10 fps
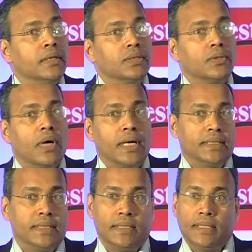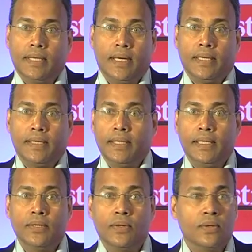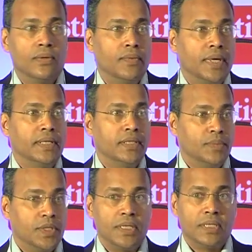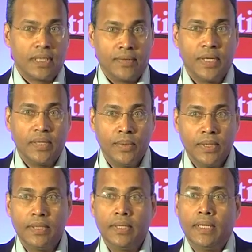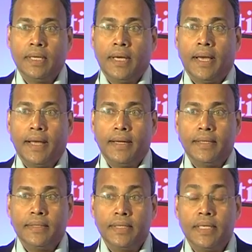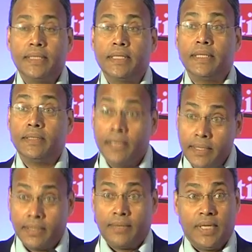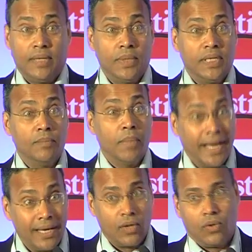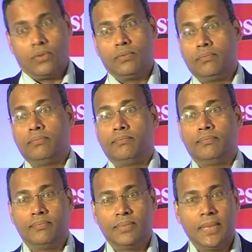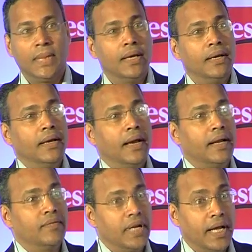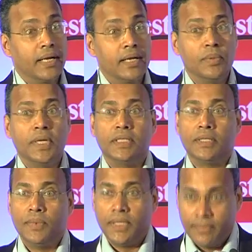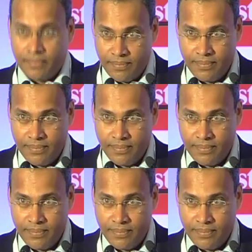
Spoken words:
So I said, sir, I really don't know where these machines are available. And he says, it is available in Bangalore. And we landed up in HMT.